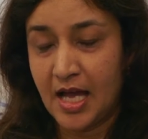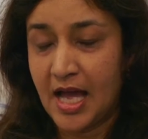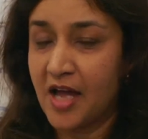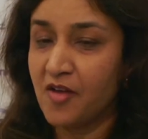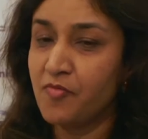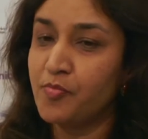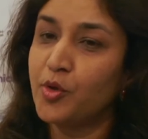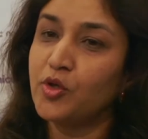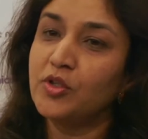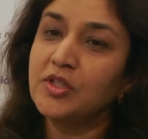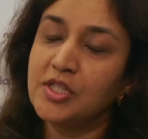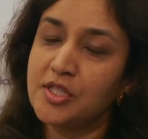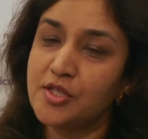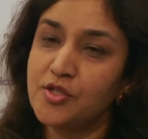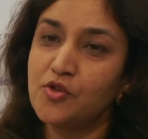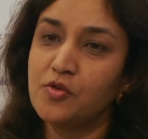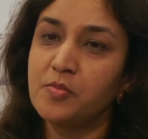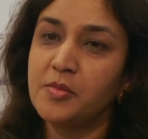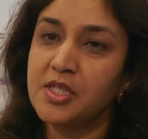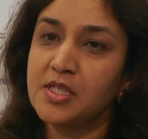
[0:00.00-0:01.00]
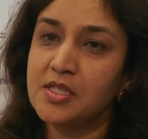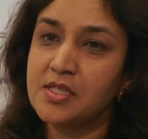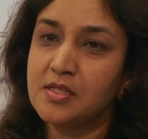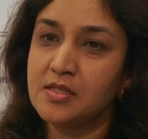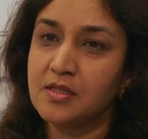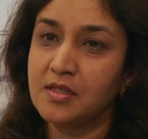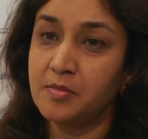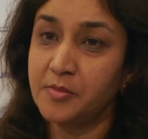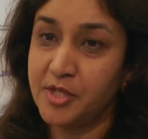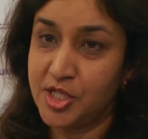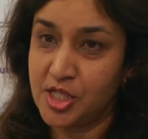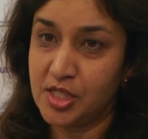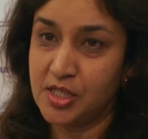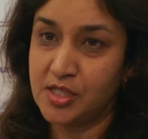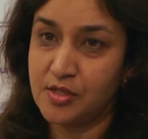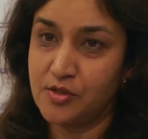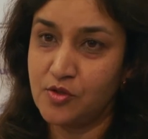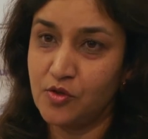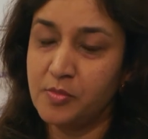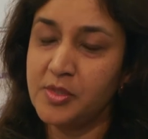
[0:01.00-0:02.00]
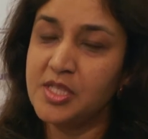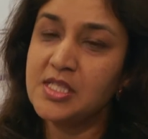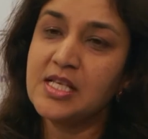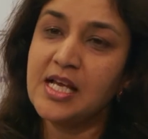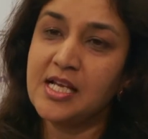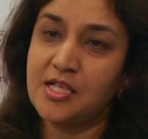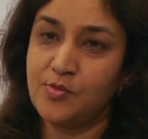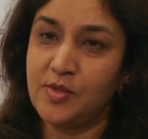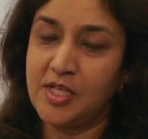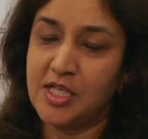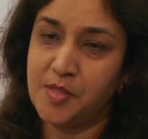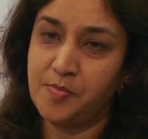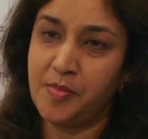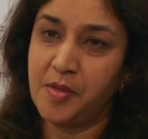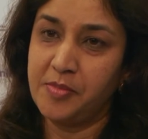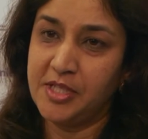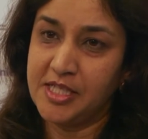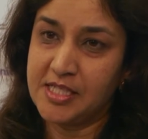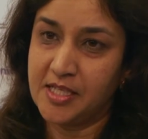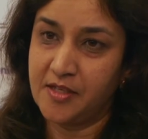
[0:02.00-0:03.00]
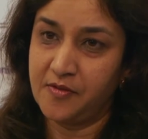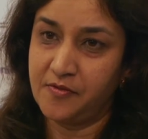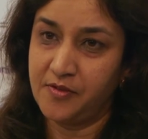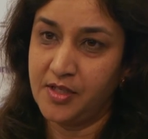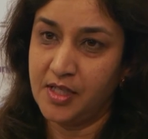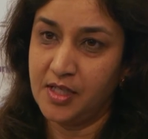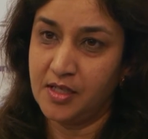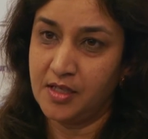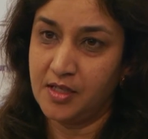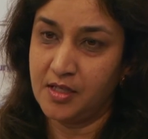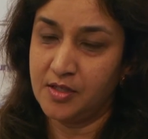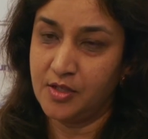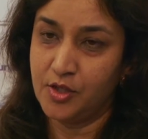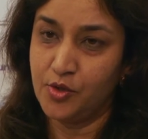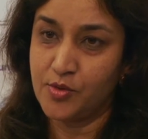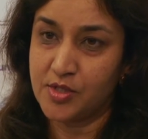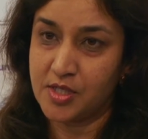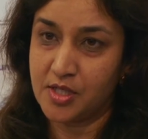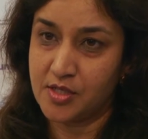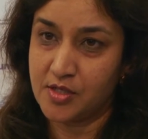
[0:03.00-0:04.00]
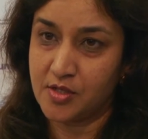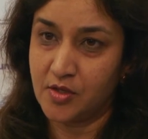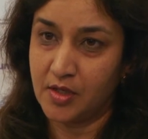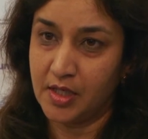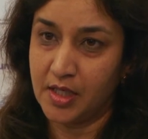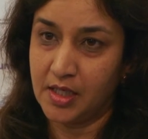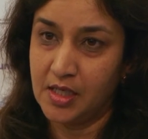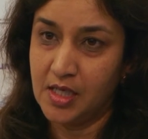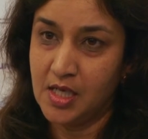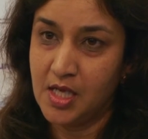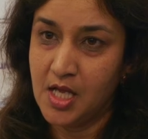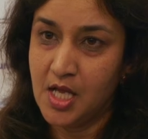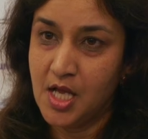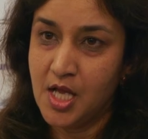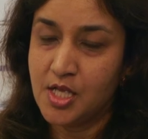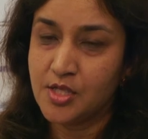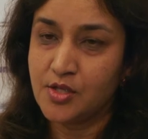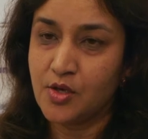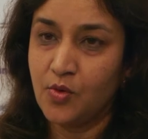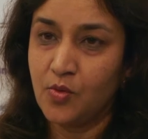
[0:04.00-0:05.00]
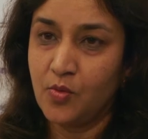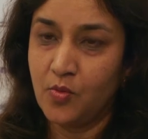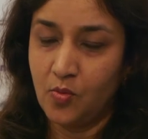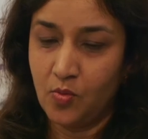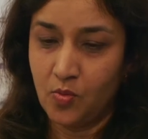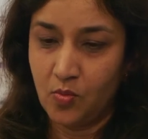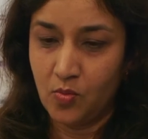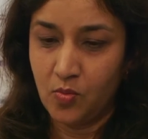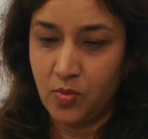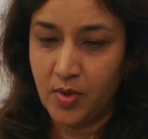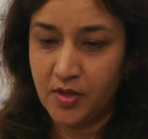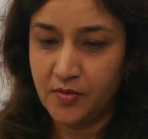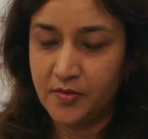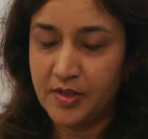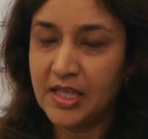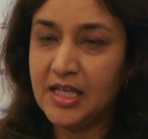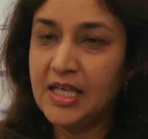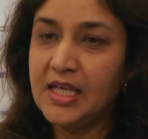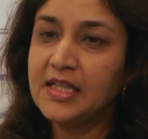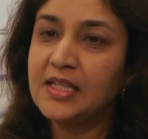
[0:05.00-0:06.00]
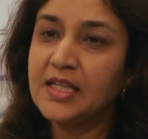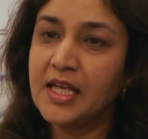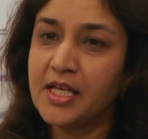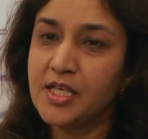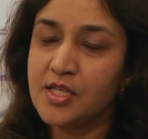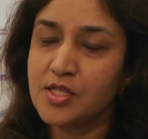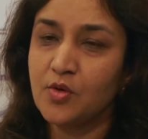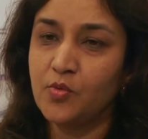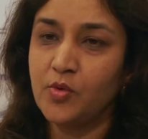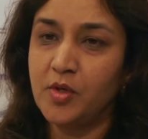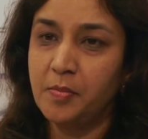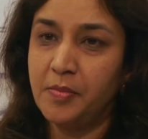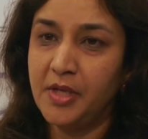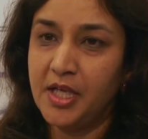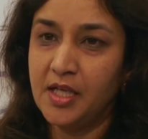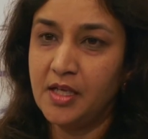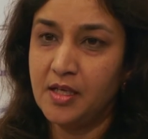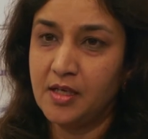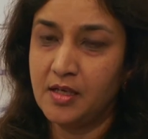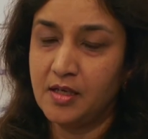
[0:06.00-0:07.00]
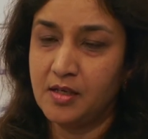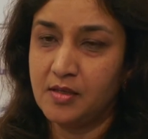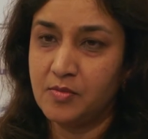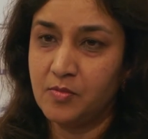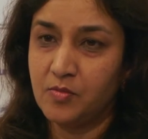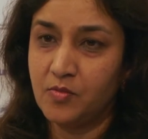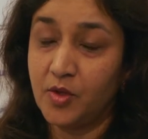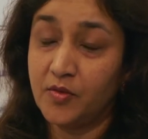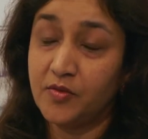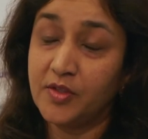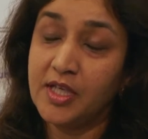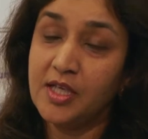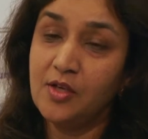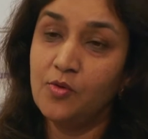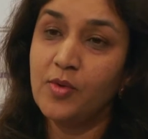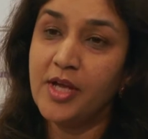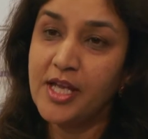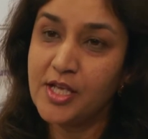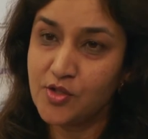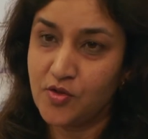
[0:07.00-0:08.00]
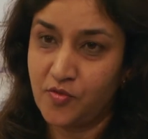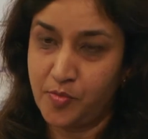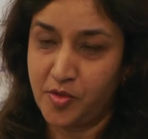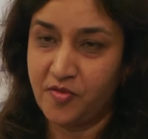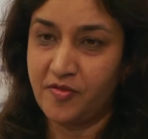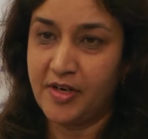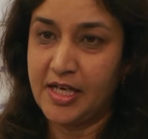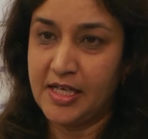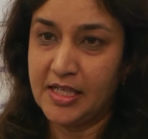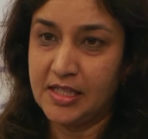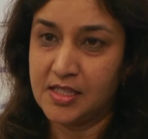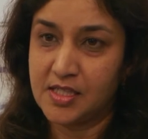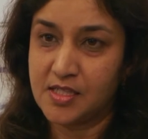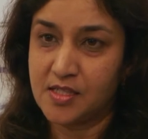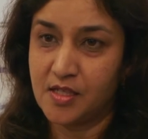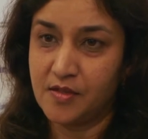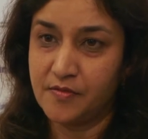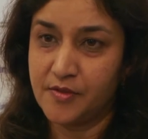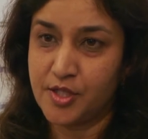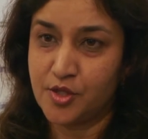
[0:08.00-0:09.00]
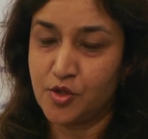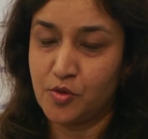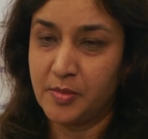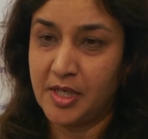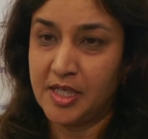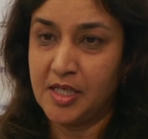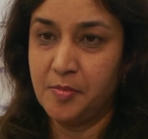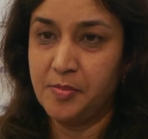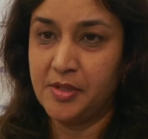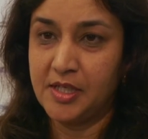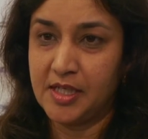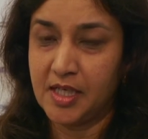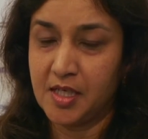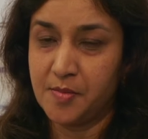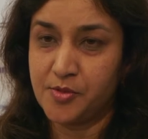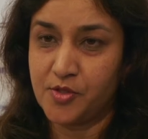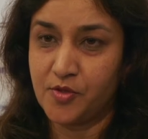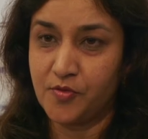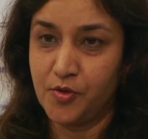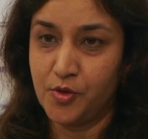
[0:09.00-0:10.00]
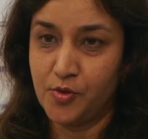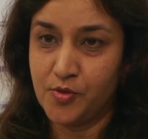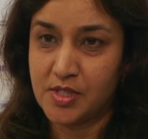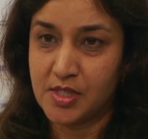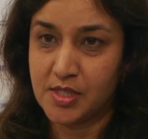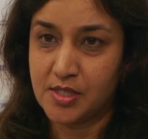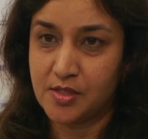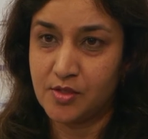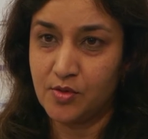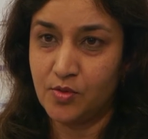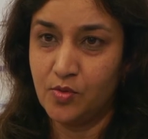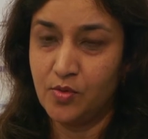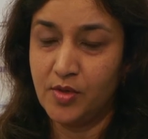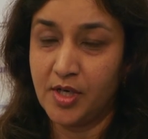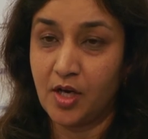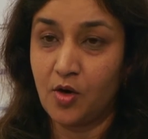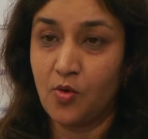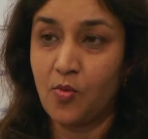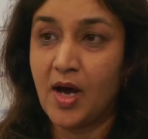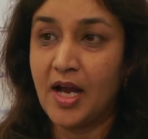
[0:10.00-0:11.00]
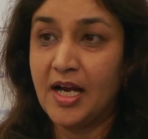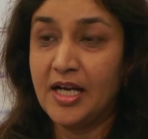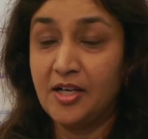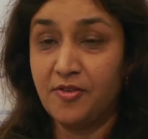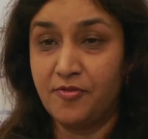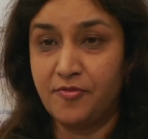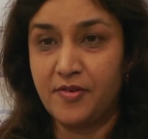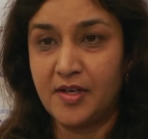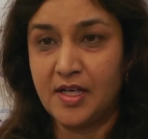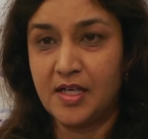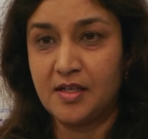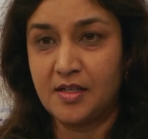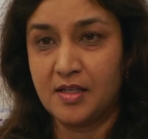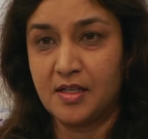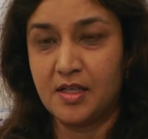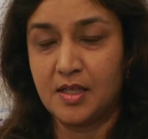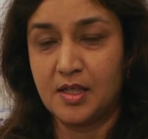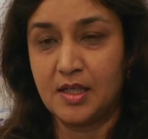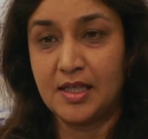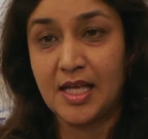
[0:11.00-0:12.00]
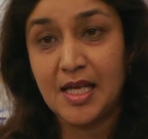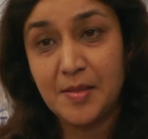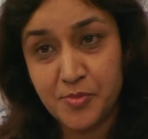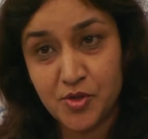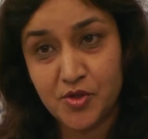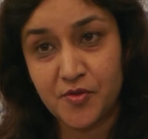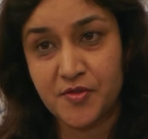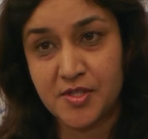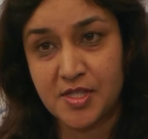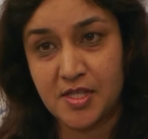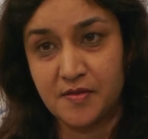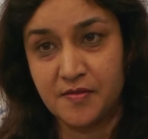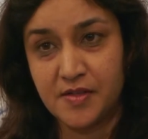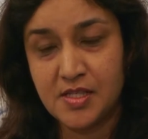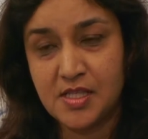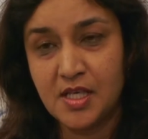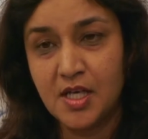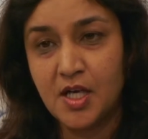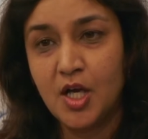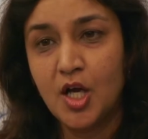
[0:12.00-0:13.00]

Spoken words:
have both consumers, commercial consumers, as well as public safety users on it. So one of the key things would be, one of the key ways of providing the service to multiple types of users who require different types of service